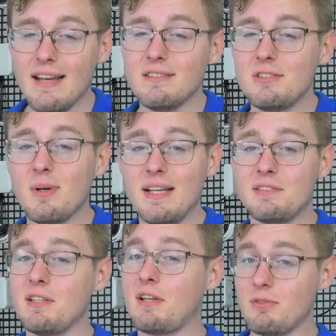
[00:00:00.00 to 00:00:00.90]
and to a
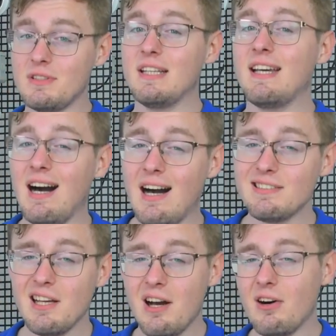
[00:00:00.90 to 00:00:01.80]
security
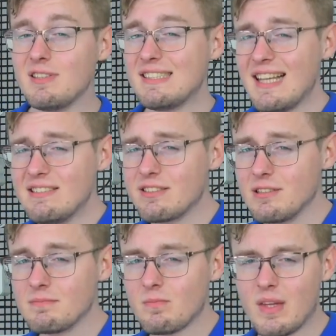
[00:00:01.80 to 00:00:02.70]
guard on the center.